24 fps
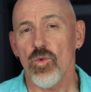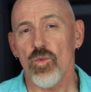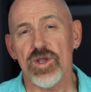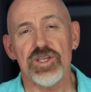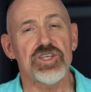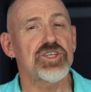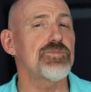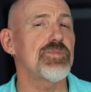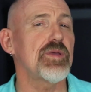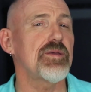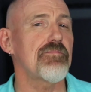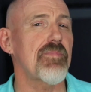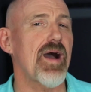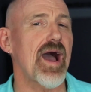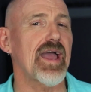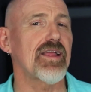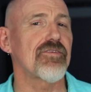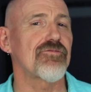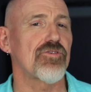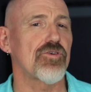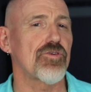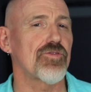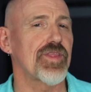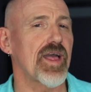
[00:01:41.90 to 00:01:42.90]
we should be
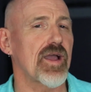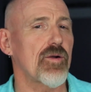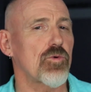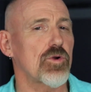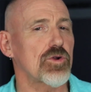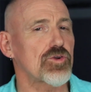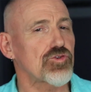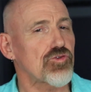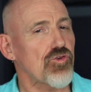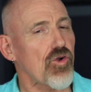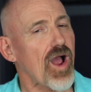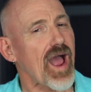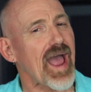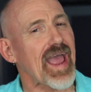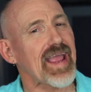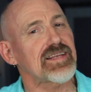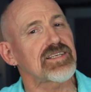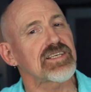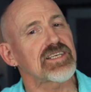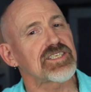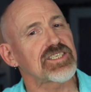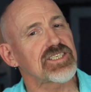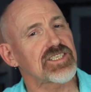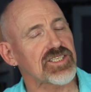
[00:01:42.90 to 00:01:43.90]
mindful that we're trying
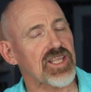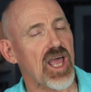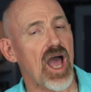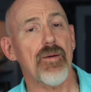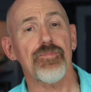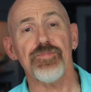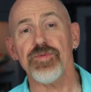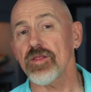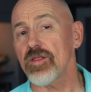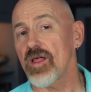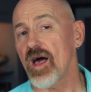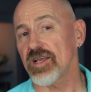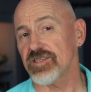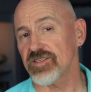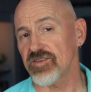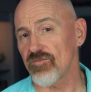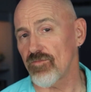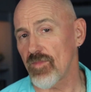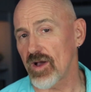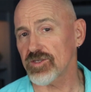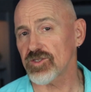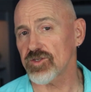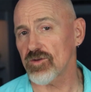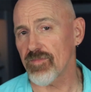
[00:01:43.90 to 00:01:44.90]
to stop the loss of
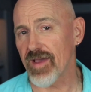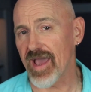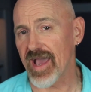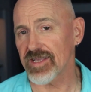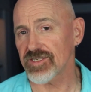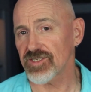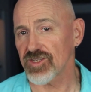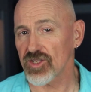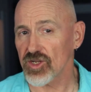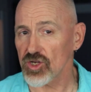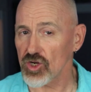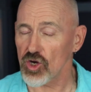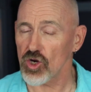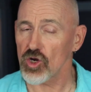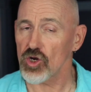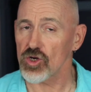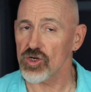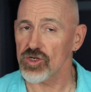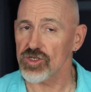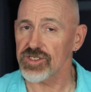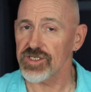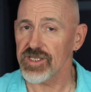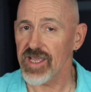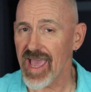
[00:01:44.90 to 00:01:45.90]
muscle mass that
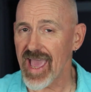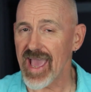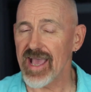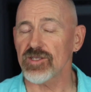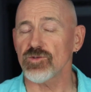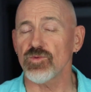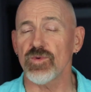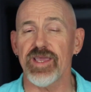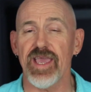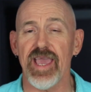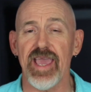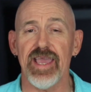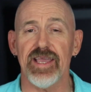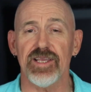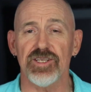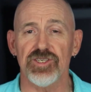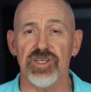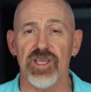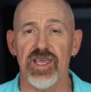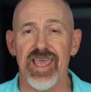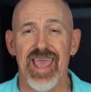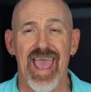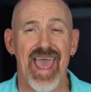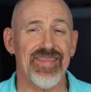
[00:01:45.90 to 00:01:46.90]
occurs as we age
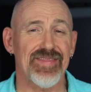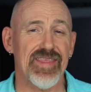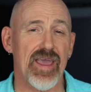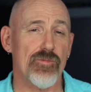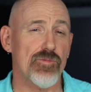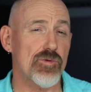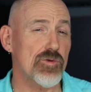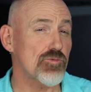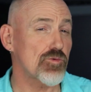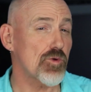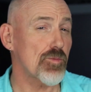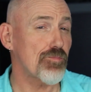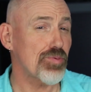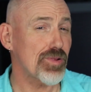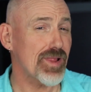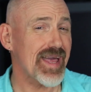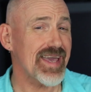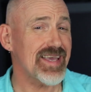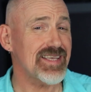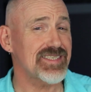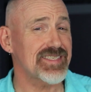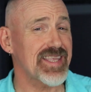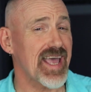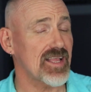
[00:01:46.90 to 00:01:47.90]
and that we
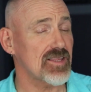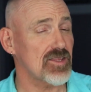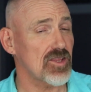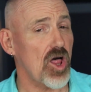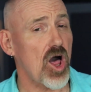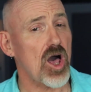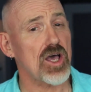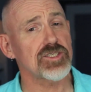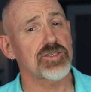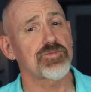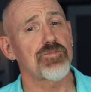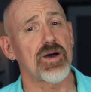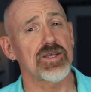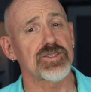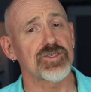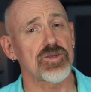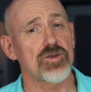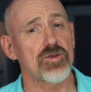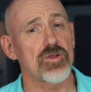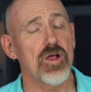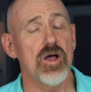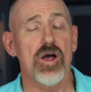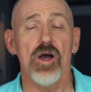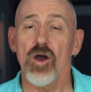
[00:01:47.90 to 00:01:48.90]
replace that lost
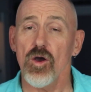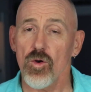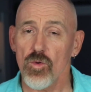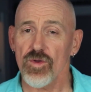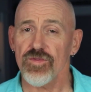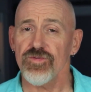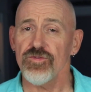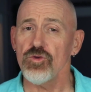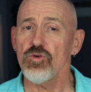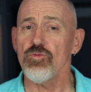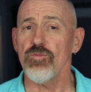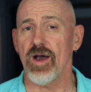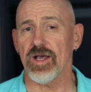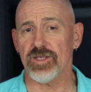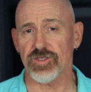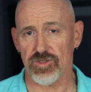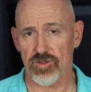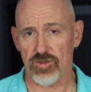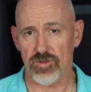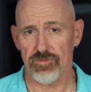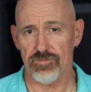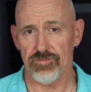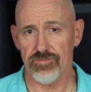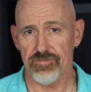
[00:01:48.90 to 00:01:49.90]
muscle with new
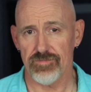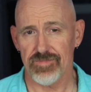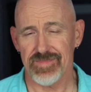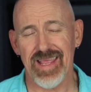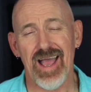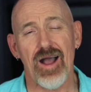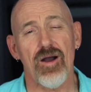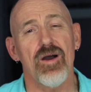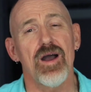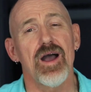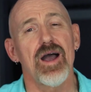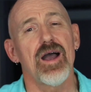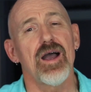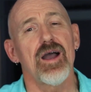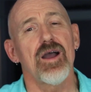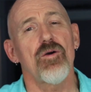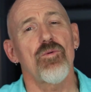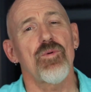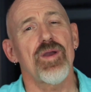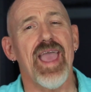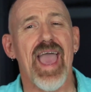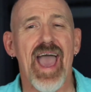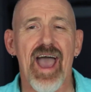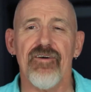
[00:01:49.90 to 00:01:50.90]
muscle. Now,
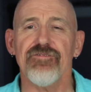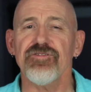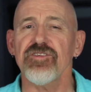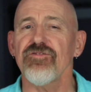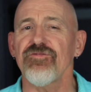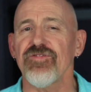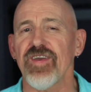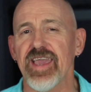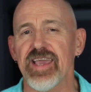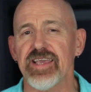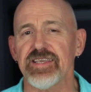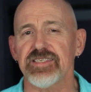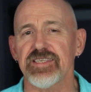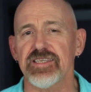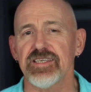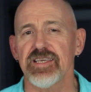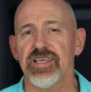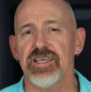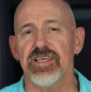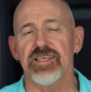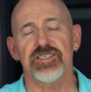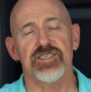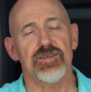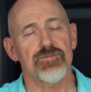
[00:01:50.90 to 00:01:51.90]
we have to face
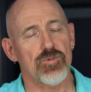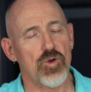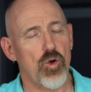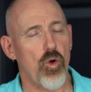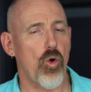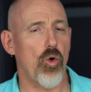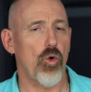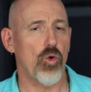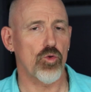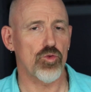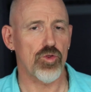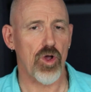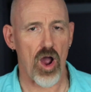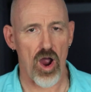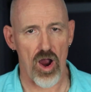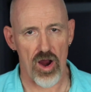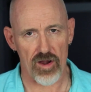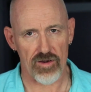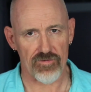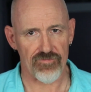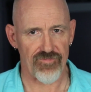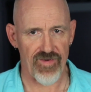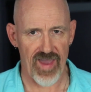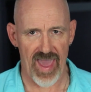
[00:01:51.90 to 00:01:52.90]
some cold,
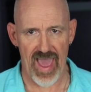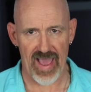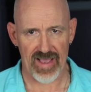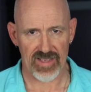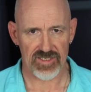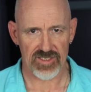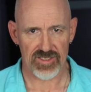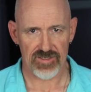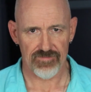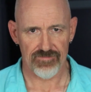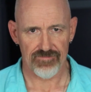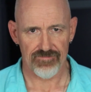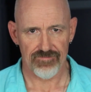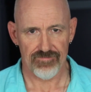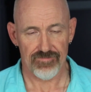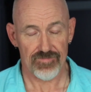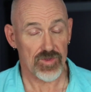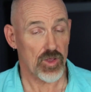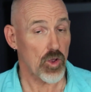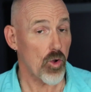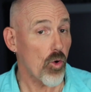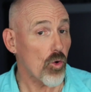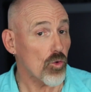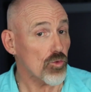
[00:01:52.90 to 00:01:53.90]
hard facts.
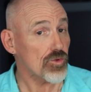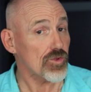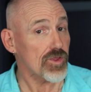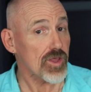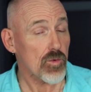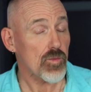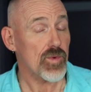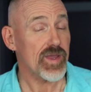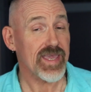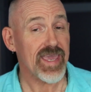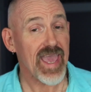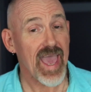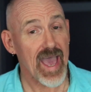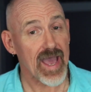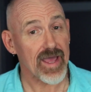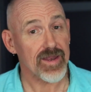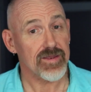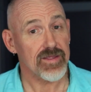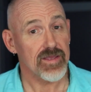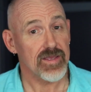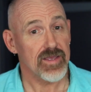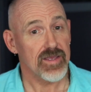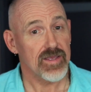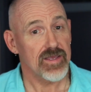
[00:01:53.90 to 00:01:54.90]
The older that we
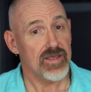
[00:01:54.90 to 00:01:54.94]
get,